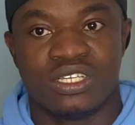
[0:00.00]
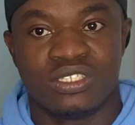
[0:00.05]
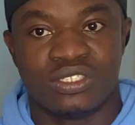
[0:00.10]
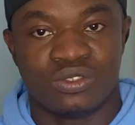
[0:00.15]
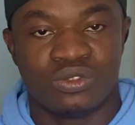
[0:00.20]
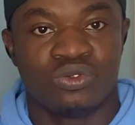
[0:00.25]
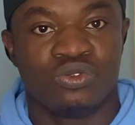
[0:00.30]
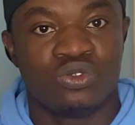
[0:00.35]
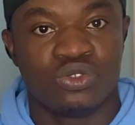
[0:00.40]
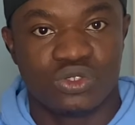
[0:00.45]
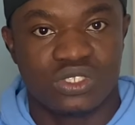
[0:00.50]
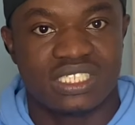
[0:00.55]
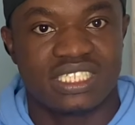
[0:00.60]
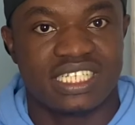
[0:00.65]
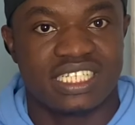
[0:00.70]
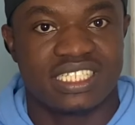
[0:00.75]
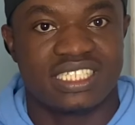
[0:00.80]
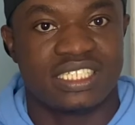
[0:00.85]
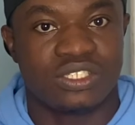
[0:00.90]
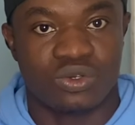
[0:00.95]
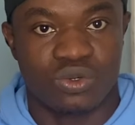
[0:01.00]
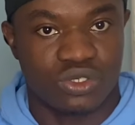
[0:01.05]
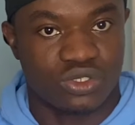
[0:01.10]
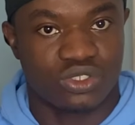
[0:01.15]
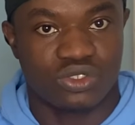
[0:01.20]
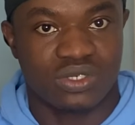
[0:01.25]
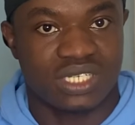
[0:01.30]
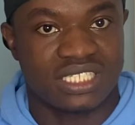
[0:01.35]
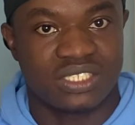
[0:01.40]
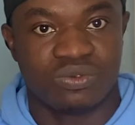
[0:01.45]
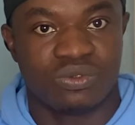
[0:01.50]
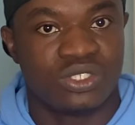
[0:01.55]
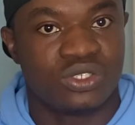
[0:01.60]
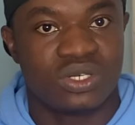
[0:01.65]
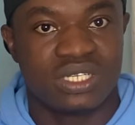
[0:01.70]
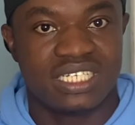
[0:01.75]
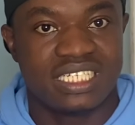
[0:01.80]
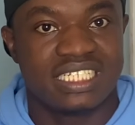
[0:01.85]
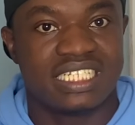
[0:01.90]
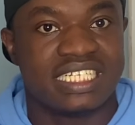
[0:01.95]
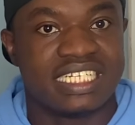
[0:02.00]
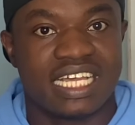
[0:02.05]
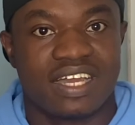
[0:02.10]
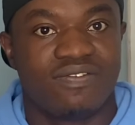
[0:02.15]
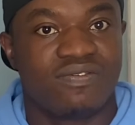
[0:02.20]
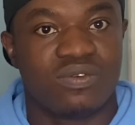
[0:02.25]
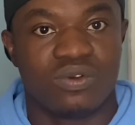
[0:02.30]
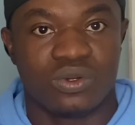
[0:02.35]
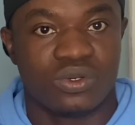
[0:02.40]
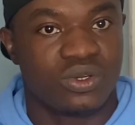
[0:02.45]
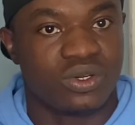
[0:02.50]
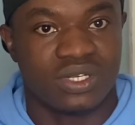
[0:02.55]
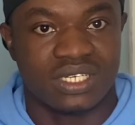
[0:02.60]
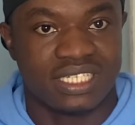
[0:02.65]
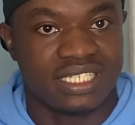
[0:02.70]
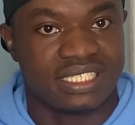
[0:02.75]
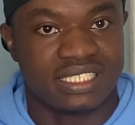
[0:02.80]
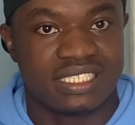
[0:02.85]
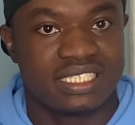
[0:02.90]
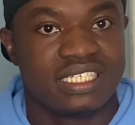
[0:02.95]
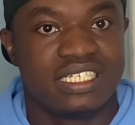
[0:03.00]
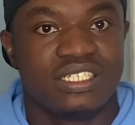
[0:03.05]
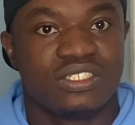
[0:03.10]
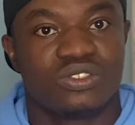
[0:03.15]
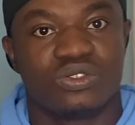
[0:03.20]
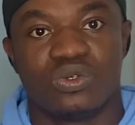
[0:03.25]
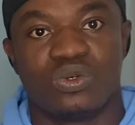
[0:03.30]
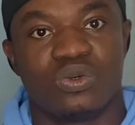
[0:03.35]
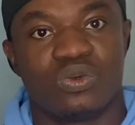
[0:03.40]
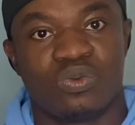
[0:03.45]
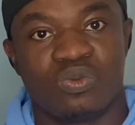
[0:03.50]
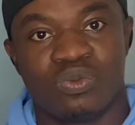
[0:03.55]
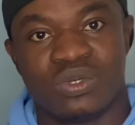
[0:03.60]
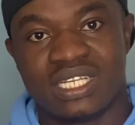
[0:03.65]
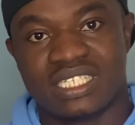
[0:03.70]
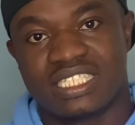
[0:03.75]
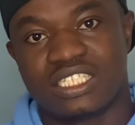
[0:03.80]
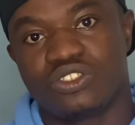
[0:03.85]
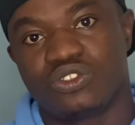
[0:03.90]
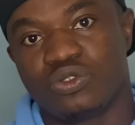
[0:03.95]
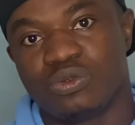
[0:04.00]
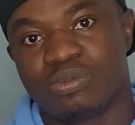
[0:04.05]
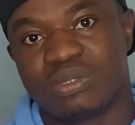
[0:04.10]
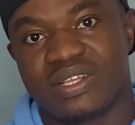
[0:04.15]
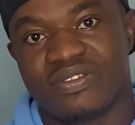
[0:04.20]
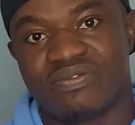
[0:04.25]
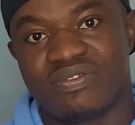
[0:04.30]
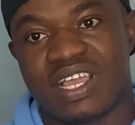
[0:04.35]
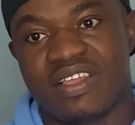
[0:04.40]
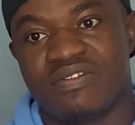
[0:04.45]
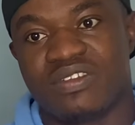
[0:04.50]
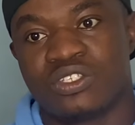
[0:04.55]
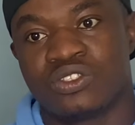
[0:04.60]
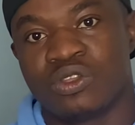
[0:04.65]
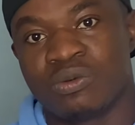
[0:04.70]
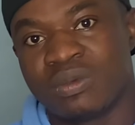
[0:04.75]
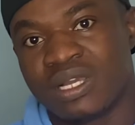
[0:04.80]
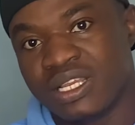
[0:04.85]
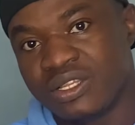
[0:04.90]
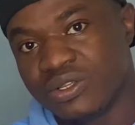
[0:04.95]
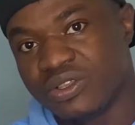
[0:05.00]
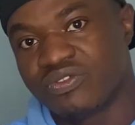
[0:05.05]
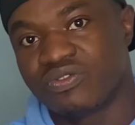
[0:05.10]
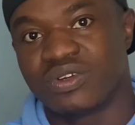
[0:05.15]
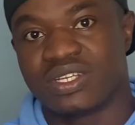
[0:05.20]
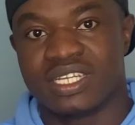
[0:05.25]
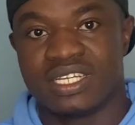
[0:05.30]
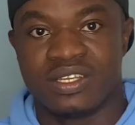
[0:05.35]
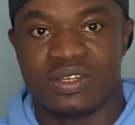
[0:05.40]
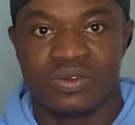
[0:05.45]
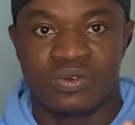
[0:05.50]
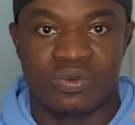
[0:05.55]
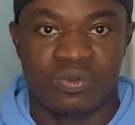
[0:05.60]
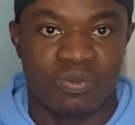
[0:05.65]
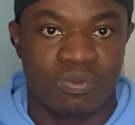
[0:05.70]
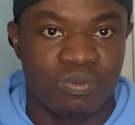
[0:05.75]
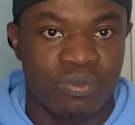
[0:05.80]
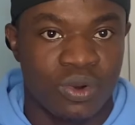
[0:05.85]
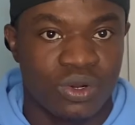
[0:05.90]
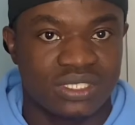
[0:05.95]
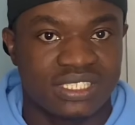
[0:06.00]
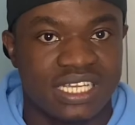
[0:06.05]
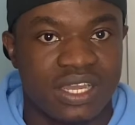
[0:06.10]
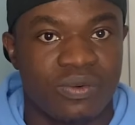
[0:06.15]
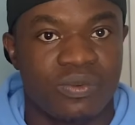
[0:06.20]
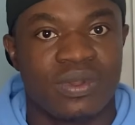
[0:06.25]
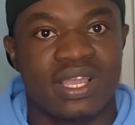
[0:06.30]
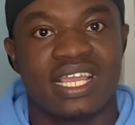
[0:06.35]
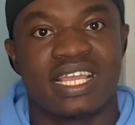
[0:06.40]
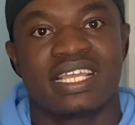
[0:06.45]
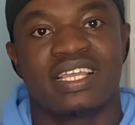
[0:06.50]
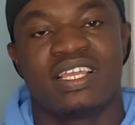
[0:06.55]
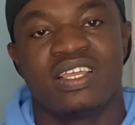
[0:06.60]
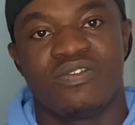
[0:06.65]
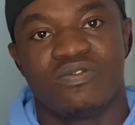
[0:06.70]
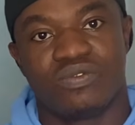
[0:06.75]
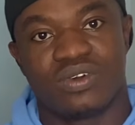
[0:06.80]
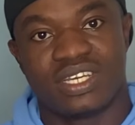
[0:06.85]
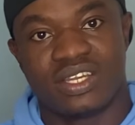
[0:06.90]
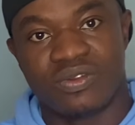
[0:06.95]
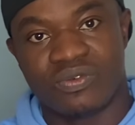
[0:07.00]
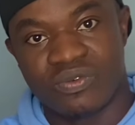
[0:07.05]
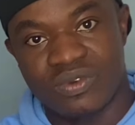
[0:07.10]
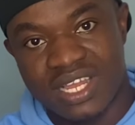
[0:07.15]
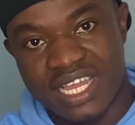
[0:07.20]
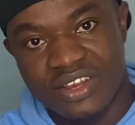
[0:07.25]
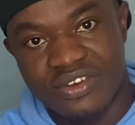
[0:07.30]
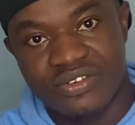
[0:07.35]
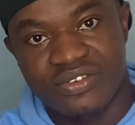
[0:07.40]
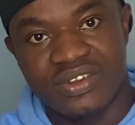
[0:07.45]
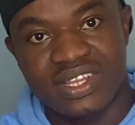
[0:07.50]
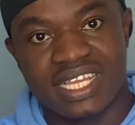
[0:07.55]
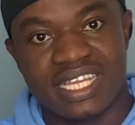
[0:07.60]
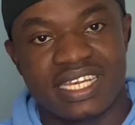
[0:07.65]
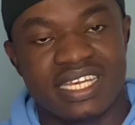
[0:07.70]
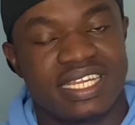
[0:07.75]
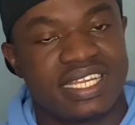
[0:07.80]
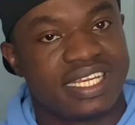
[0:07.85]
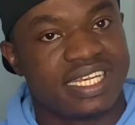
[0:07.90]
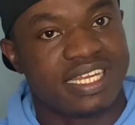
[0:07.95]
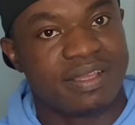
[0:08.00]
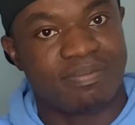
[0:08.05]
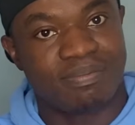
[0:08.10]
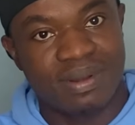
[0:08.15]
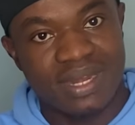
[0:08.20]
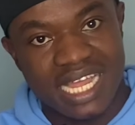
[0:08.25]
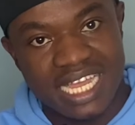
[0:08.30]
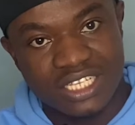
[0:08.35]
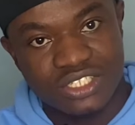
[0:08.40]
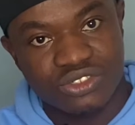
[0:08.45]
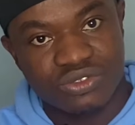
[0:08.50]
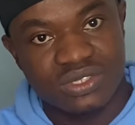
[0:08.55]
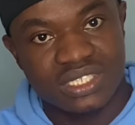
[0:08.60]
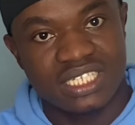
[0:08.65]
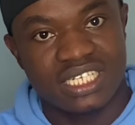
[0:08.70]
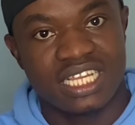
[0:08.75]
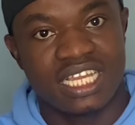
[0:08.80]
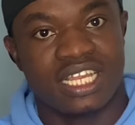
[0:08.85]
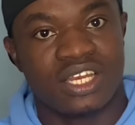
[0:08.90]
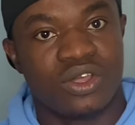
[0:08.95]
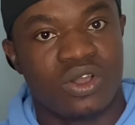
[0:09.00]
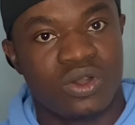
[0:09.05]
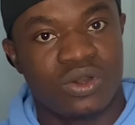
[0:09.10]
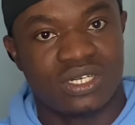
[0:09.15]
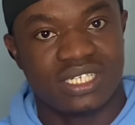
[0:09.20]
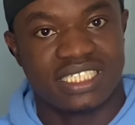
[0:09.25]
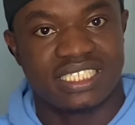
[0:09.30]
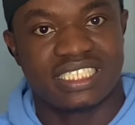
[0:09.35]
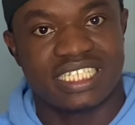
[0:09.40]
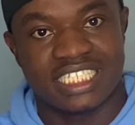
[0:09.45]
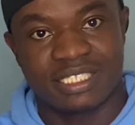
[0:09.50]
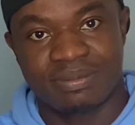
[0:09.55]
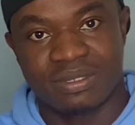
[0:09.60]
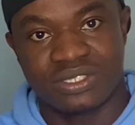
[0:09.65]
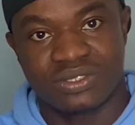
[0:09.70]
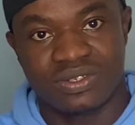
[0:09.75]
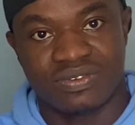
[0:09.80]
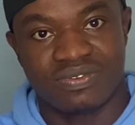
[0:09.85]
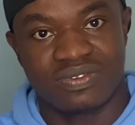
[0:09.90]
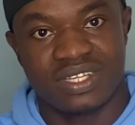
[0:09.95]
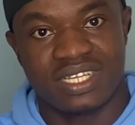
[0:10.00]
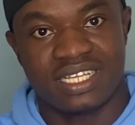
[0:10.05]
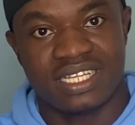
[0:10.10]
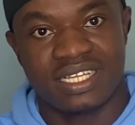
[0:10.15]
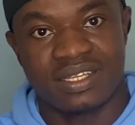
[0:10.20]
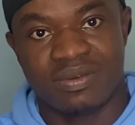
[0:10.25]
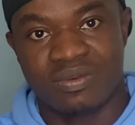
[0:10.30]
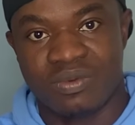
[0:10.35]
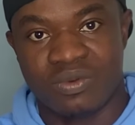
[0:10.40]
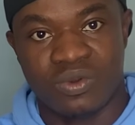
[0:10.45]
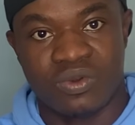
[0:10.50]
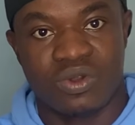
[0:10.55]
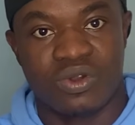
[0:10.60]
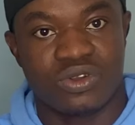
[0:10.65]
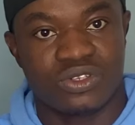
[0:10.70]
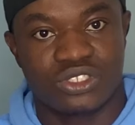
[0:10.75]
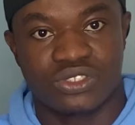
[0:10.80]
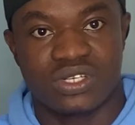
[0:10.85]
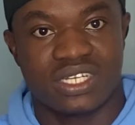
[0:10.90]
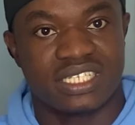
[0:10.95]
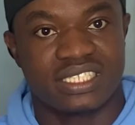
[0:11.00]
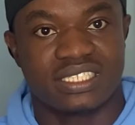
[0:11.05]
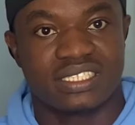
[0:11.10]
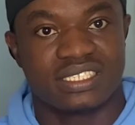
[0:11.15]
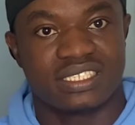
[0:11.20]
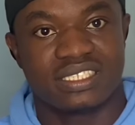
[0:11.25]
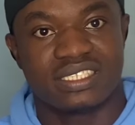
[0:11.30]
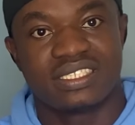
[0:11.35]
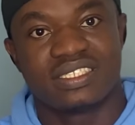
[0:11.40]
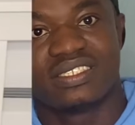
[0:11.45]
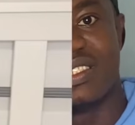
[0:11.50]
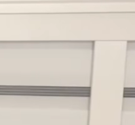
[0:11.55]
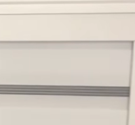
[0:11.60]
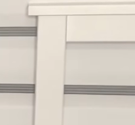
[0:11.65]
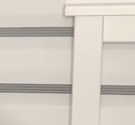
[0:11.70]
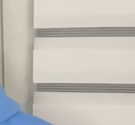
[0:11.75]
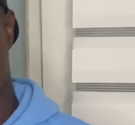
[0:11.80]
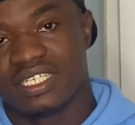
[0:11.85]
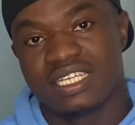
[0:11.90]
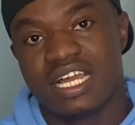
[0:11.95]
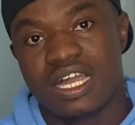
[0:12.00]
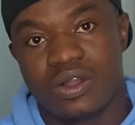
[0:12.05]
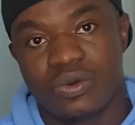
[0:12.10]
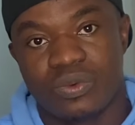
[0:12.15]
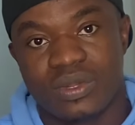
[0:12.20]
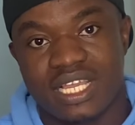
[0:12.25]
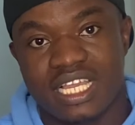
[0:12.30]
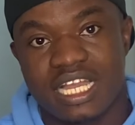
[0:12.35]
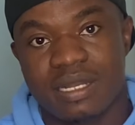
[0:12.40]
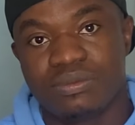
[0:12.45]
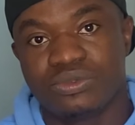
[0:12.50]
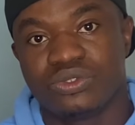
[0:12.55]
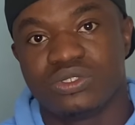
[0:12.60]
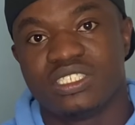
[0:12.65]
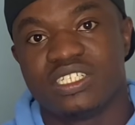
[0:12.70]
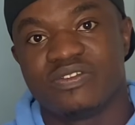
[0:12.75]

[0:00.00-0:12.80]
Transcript: using it in construction. We don't need enough load on it. So with the 32.5, it's normally used for the mortar work, for the rendering, the plastering, and all these aspects of construction. Now we come to the